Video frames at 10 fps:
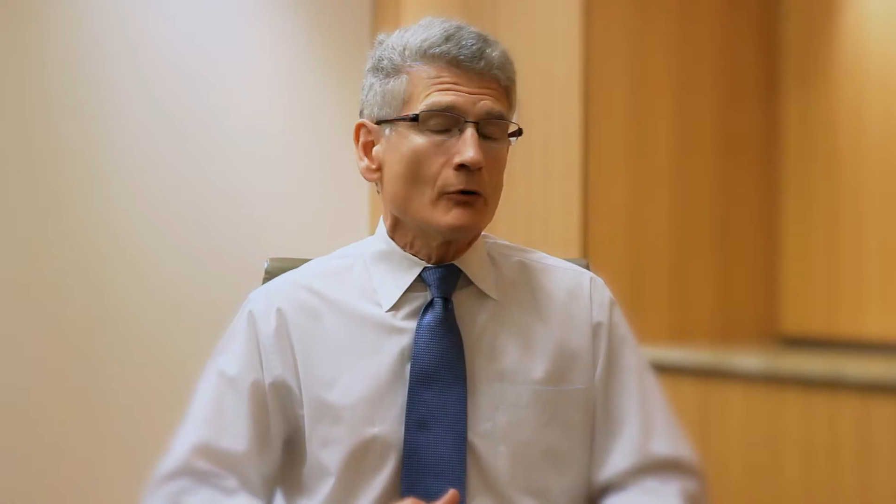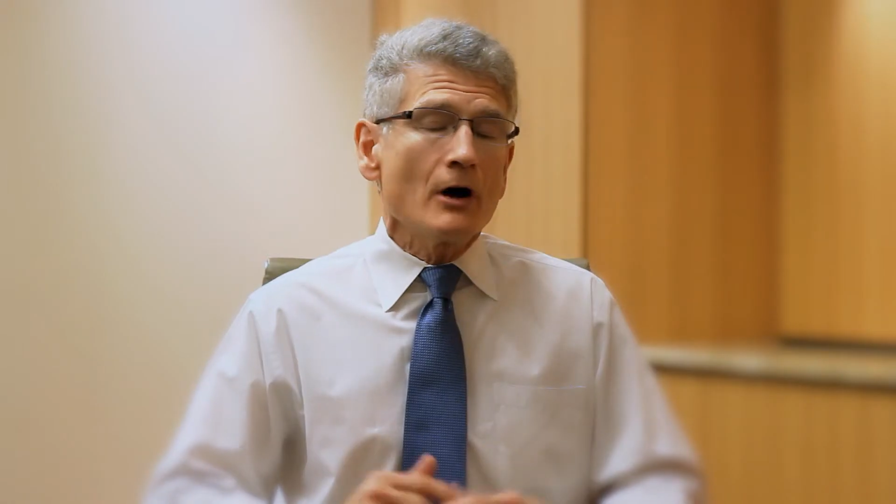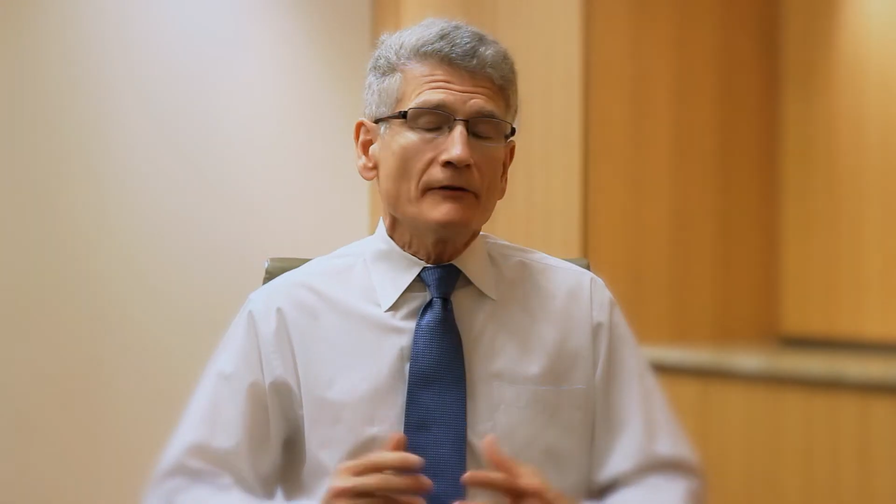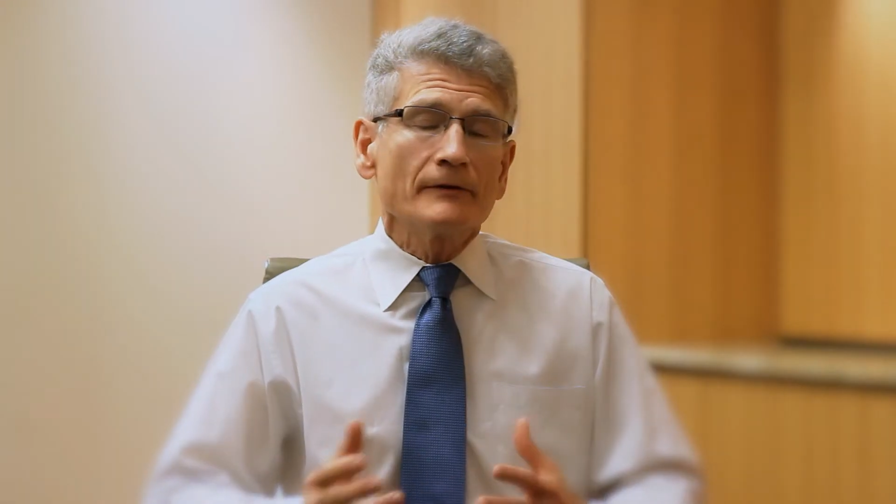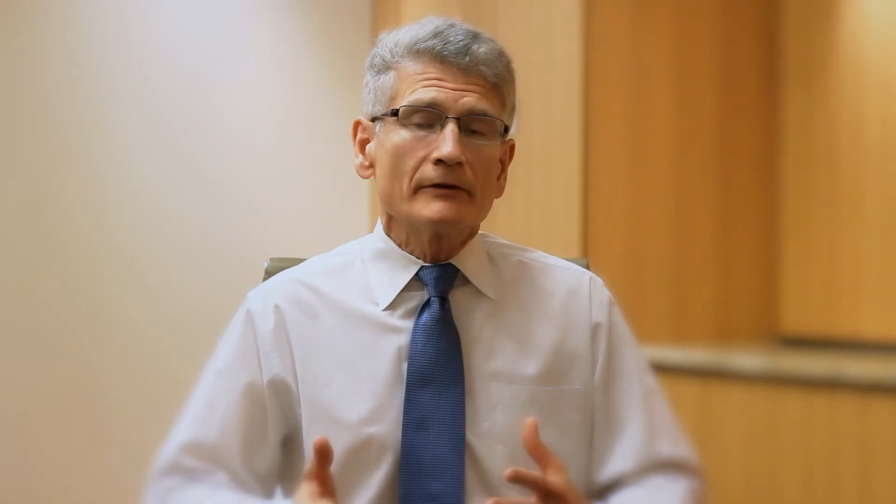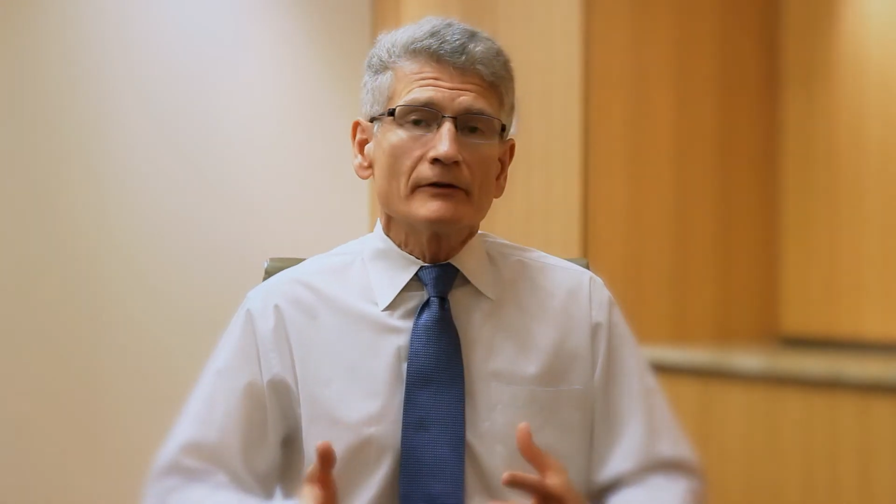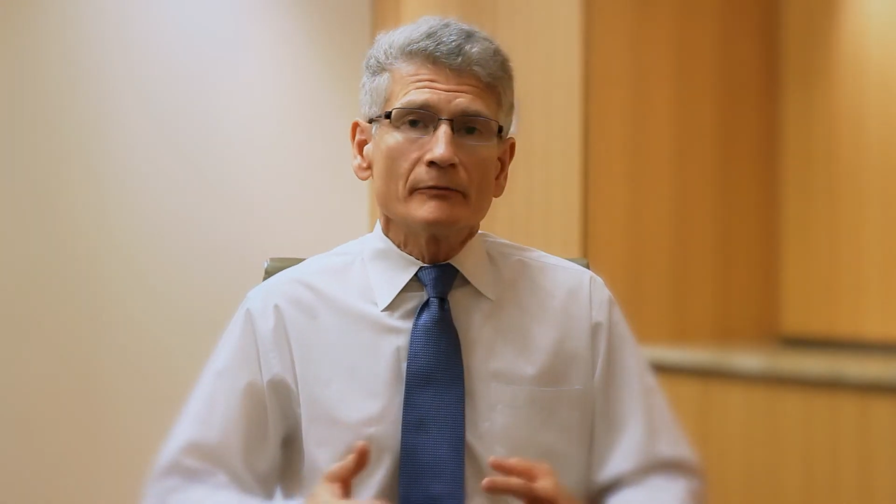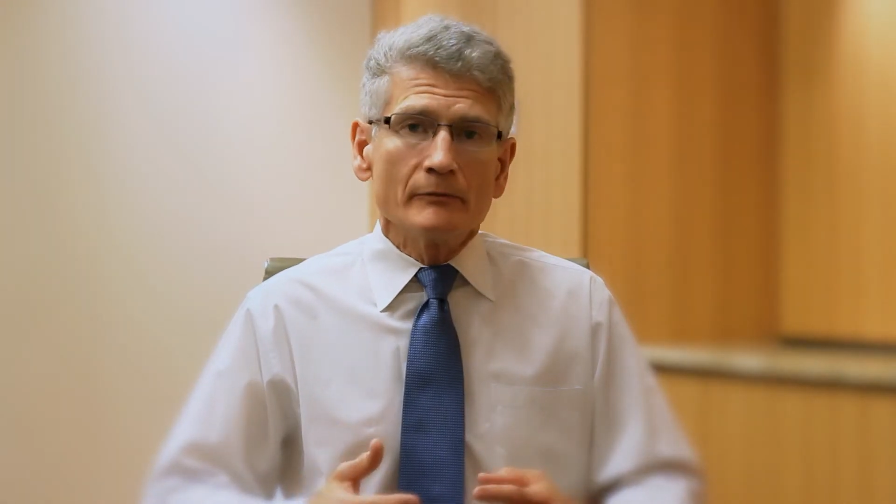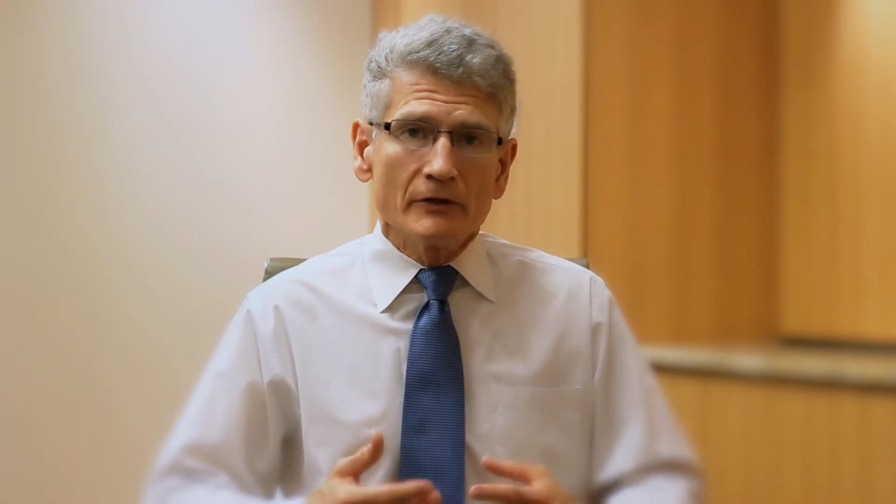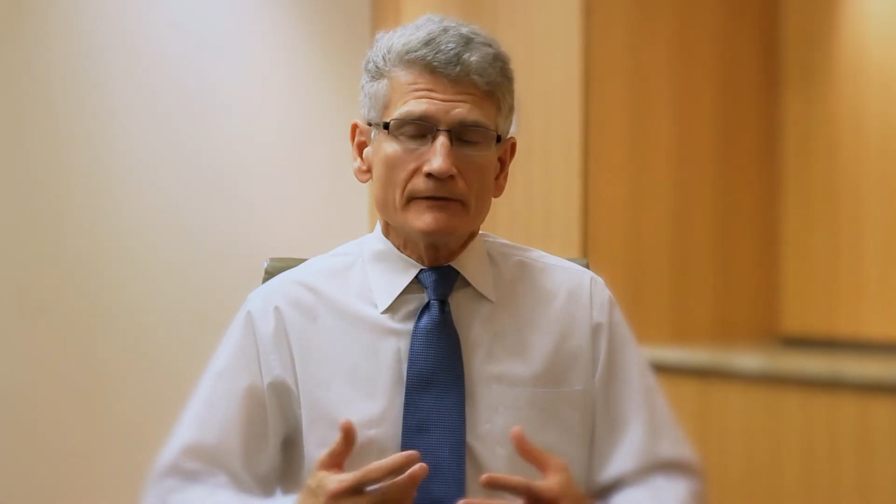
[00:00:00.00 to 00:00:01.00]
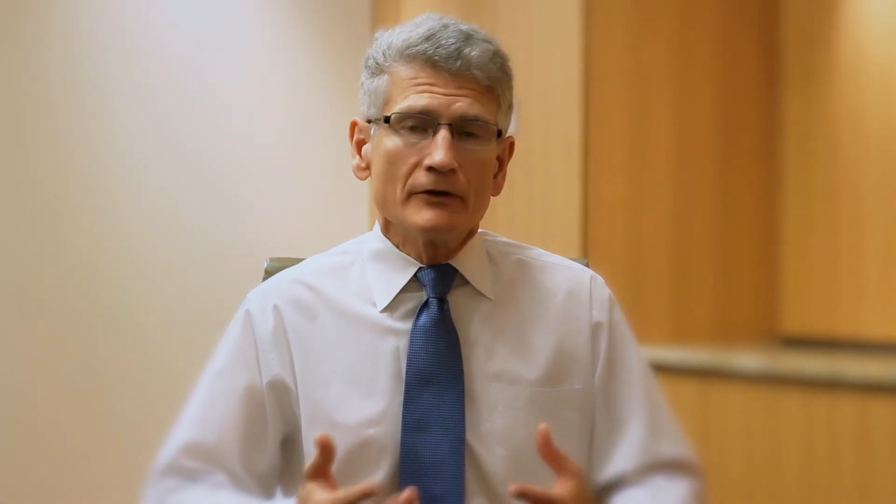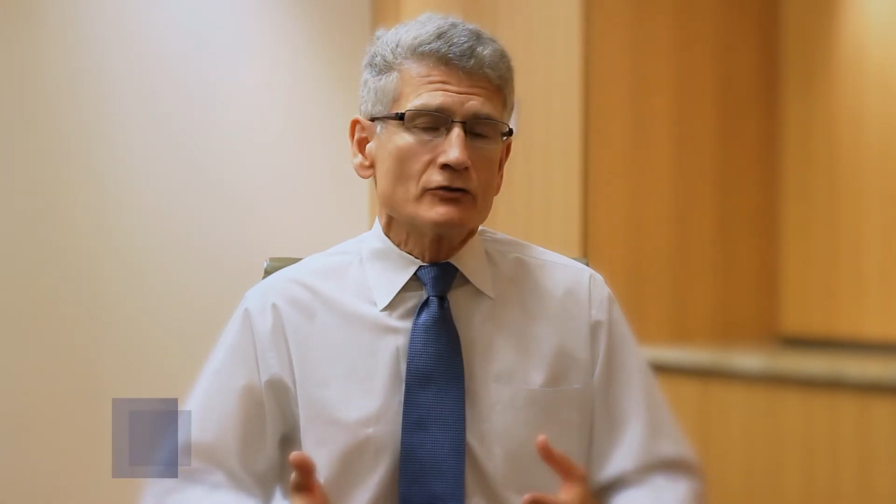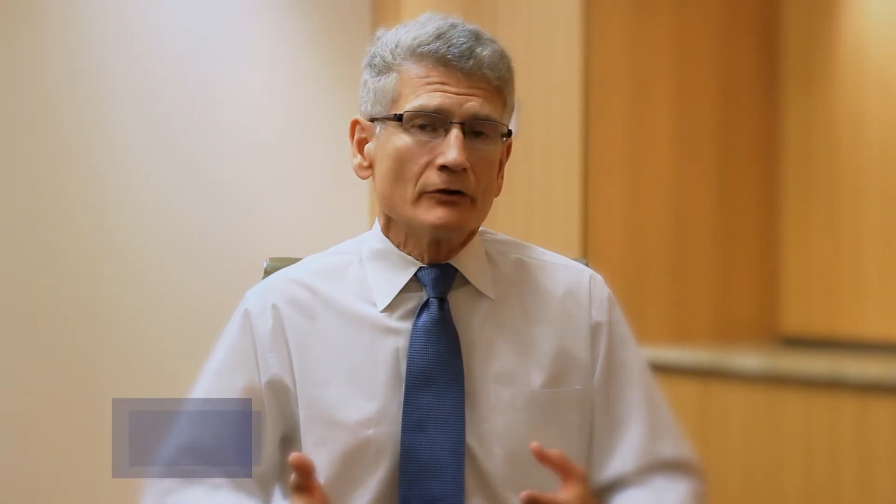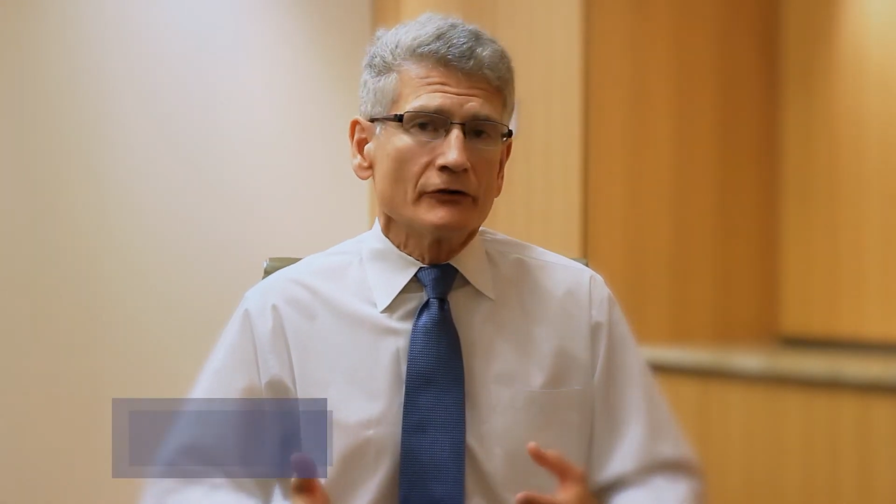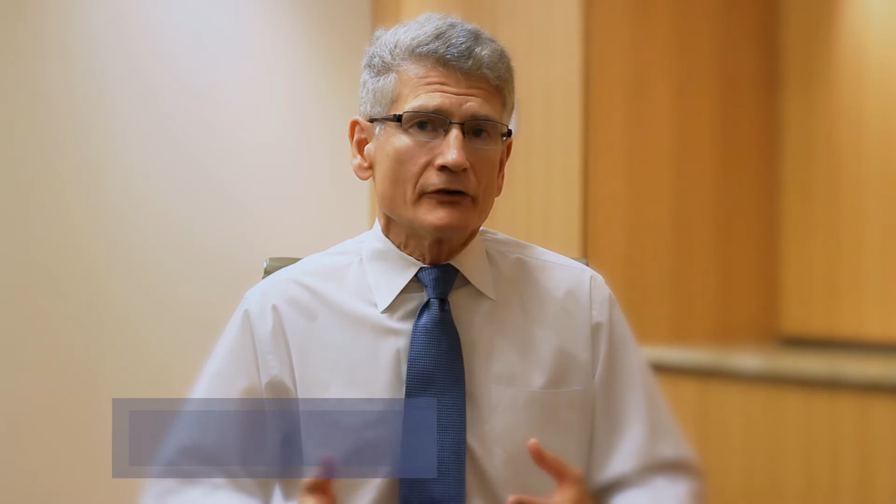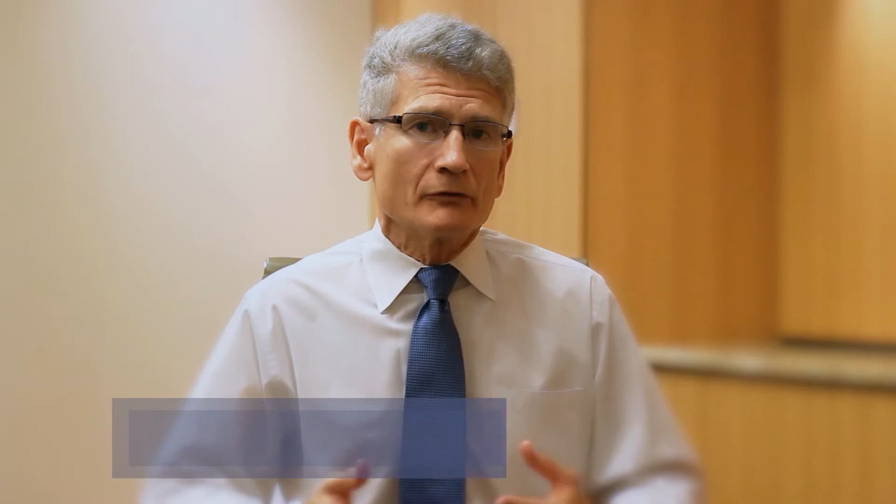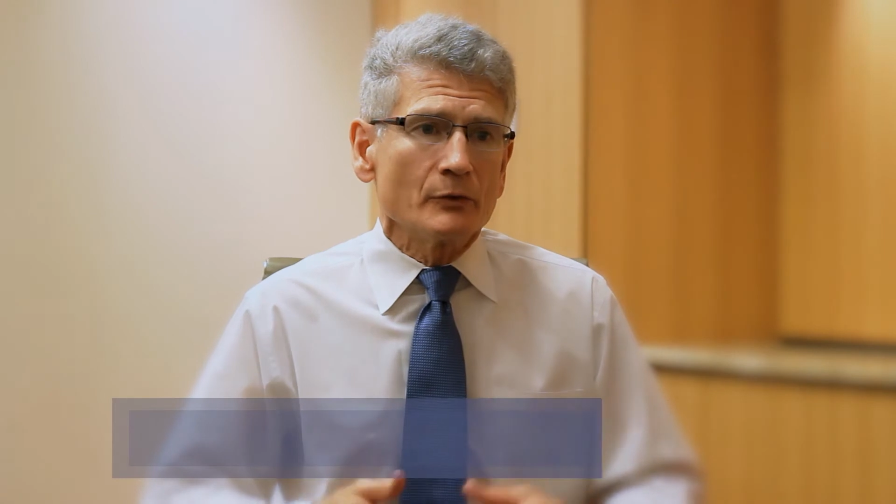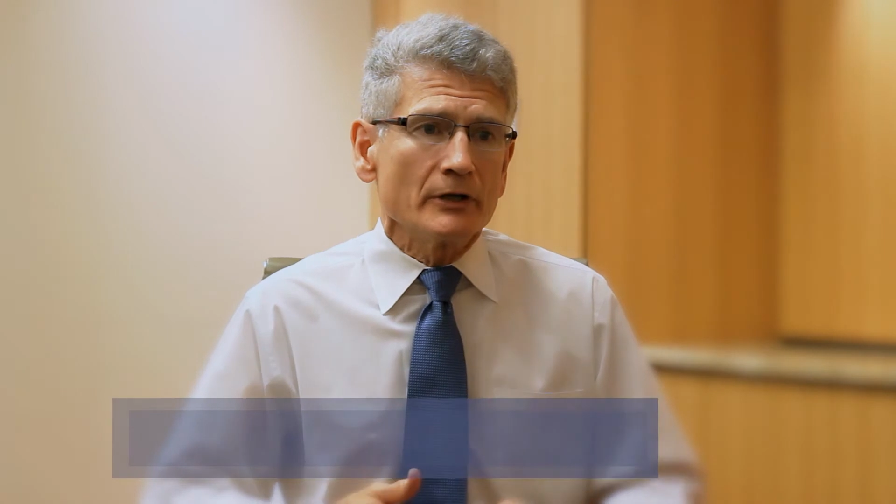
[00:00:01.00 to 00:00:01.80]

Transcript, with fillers: So often, the individuals that